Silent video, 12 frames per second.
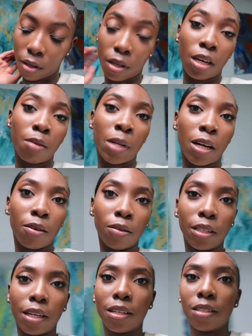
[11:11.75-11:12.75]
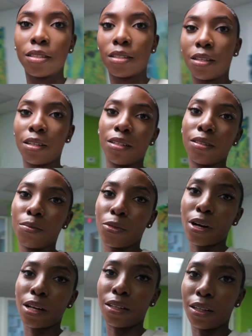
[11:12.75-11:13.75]
okay, I'm not gonna look at this thing because the
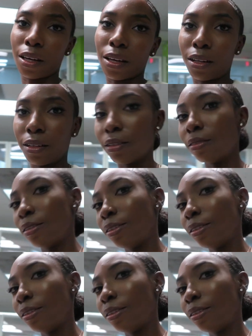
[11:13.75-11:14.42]
more I look at it,